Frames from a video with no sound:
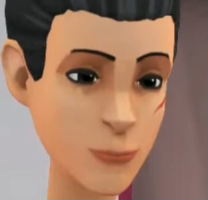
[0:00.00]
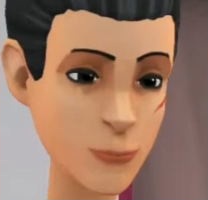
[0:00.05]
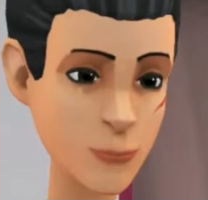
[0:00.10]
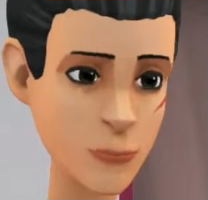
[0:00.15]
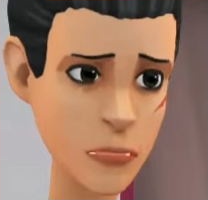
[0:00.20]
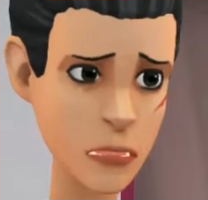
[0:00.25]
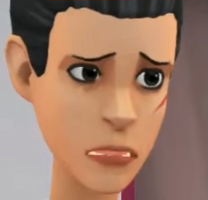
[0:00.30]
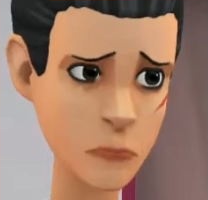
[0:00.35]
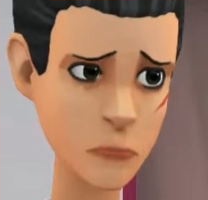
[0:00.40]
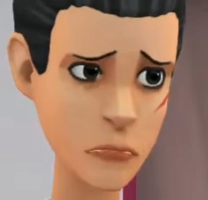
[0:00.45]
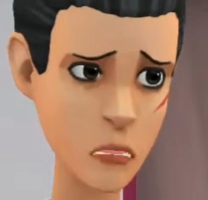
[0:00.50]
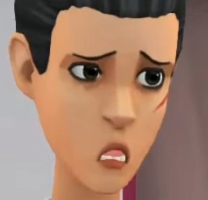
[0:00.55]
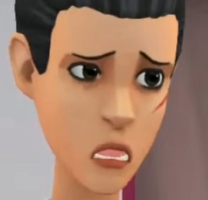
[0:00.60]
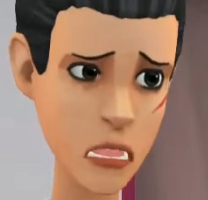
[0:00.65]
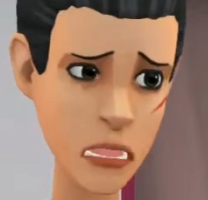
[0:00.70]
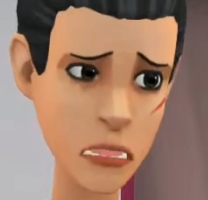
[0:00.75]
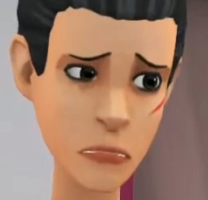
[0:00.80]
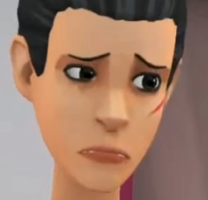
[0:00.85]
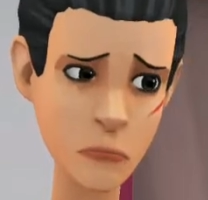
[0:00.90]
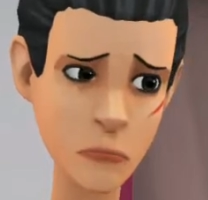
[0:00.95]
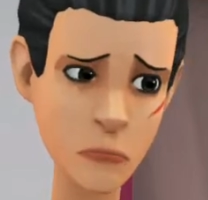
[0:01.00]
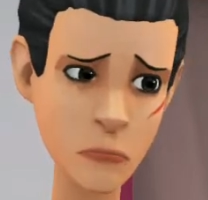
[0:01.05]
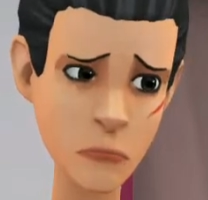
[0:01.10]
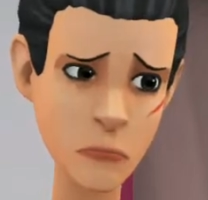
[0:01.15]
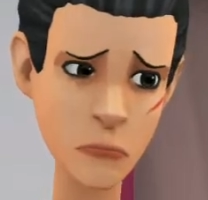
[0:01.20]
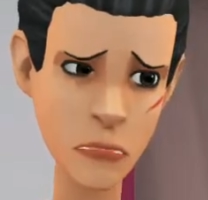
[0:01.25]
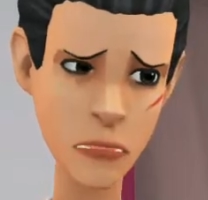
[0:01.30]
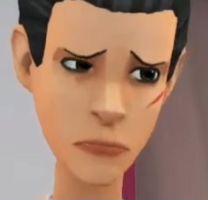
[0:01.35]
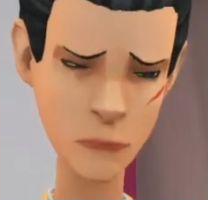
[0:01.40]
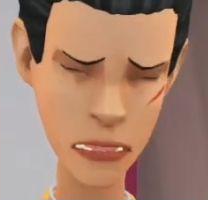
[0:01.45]
I am sorry.
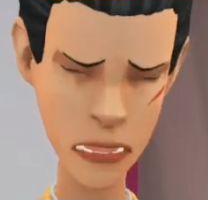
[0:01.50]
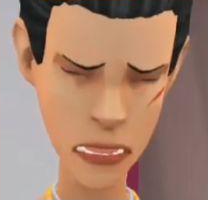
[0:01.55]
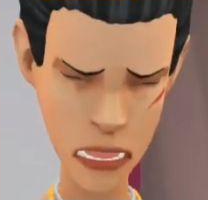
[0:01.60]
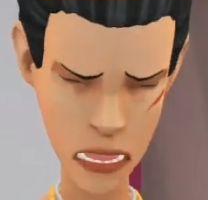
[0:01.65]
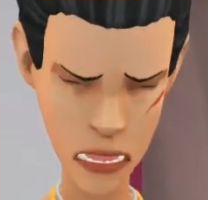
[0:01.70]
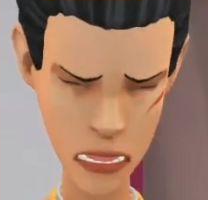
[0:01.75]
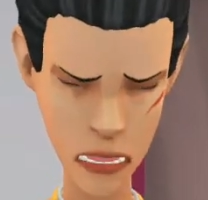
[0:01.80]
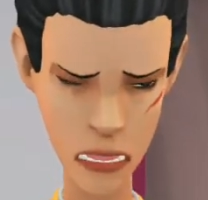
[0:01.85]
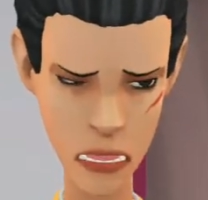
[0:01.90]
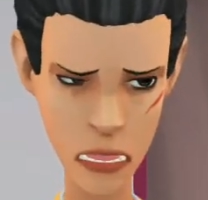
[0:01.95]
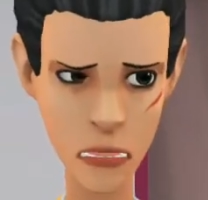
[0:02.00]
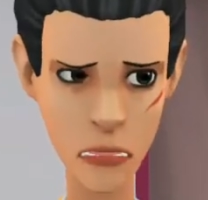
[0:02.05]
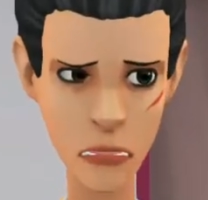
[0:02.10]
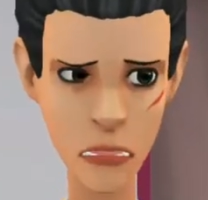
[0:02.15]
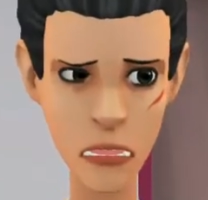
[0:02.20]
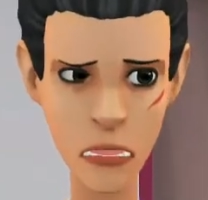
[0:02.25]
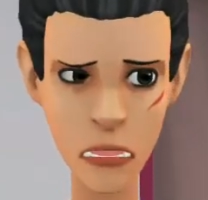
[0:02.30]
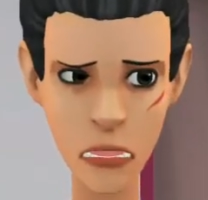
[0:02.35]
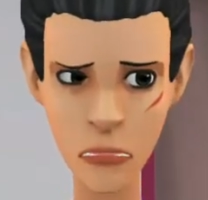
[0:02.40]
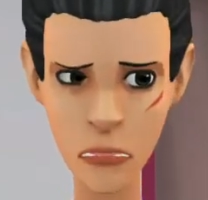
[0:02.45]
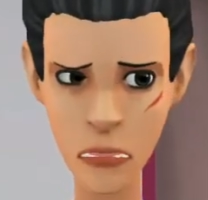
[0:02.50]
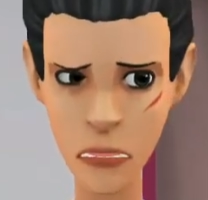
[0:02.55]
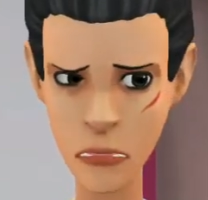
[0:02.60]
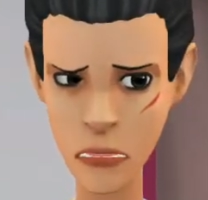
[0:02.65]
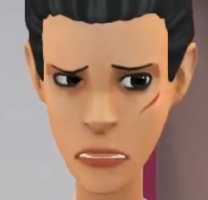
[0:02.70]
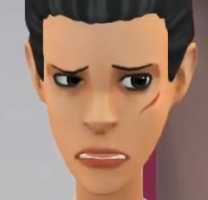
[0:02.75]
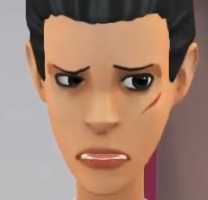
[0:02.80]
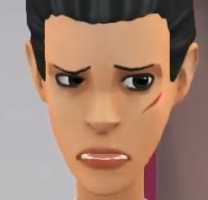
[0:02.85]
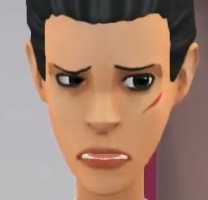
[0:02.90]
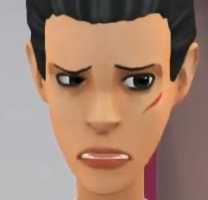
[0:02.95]
I missed today's class
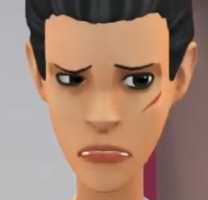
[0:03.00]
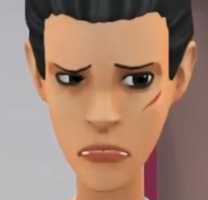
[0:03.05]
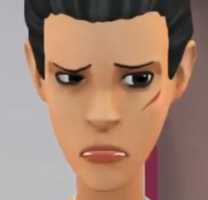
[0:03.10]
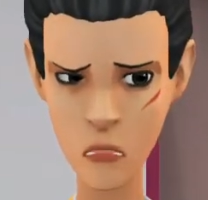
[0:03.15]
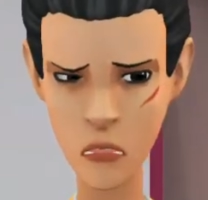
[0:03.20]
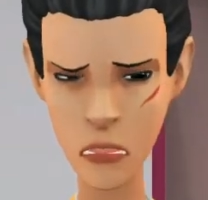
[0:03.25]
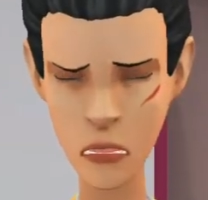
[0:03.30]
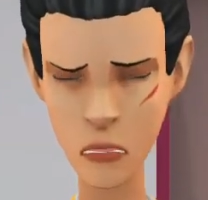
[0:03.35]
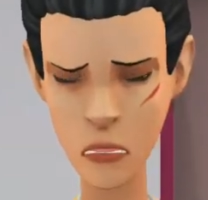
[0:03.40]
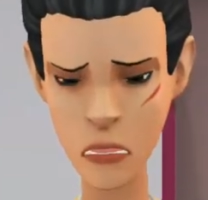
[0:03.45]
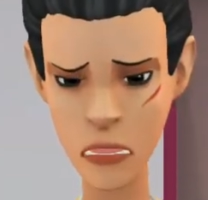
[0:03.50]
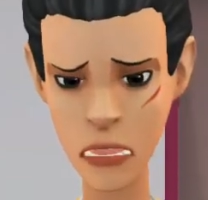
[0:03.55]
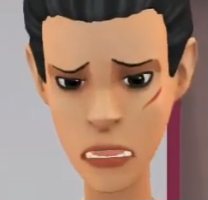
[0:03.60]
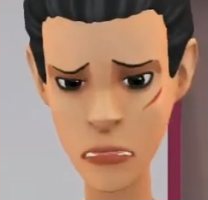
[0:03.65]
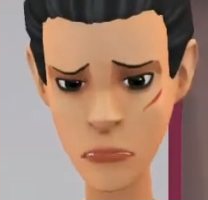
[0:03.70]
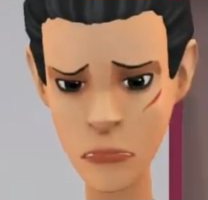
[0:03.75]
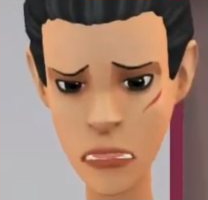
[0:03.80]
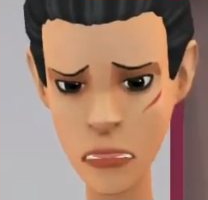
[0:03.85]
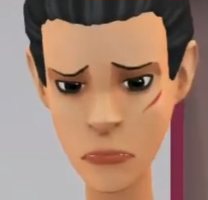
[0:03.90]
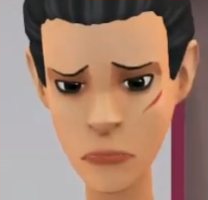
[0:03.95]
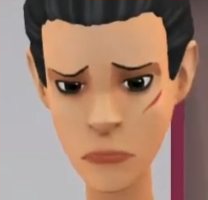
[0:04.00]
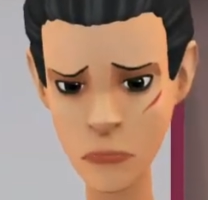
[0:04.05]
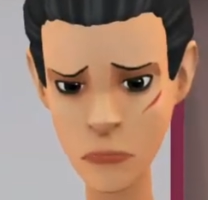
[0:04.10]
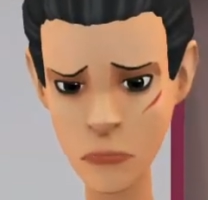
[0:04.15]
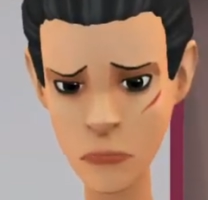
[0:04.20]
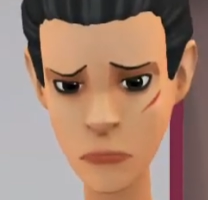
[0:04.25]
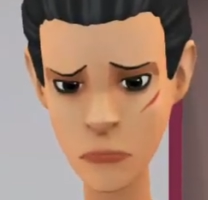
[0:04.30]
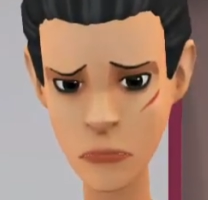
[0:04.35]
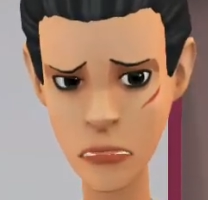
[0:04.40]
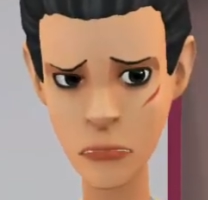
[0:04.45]
as I have overslept.
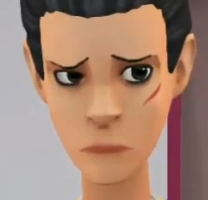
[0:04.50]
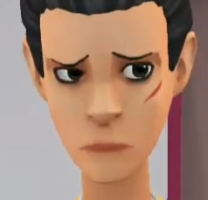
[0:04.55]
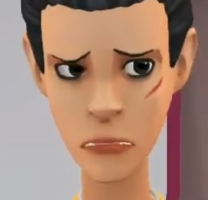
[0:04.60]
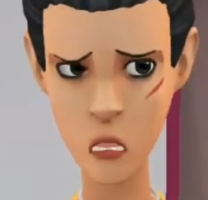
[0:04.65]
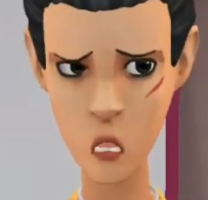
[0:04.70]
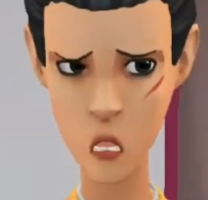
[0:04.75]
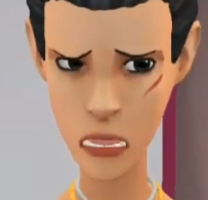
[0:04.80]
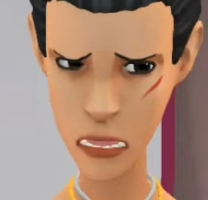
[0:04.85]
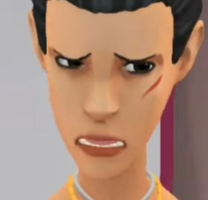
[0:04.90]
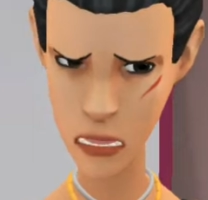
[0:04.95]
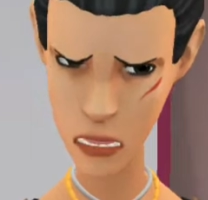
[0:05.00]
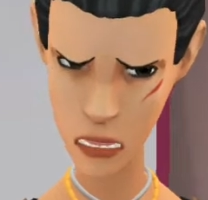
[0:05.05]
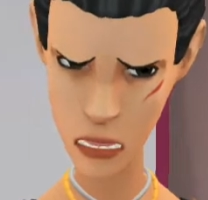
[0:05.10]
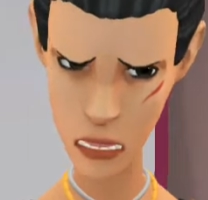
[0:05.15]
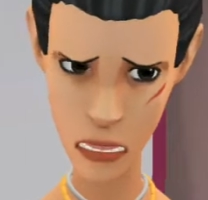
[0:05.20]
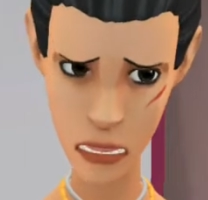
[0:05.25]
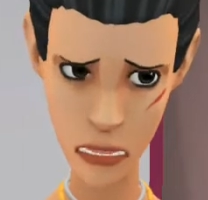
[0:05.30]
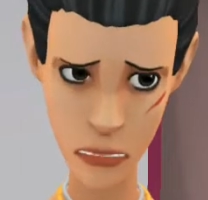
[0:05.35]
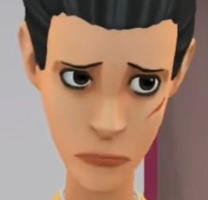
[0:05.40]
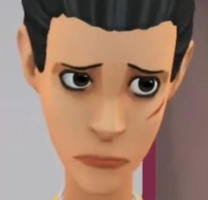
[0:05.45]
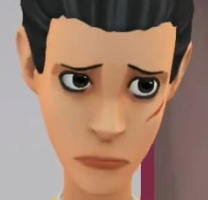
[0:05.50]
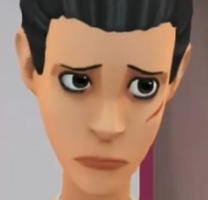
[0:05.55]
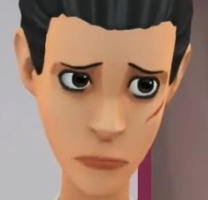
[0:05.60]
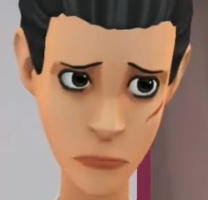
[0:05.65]
I'm sorry again.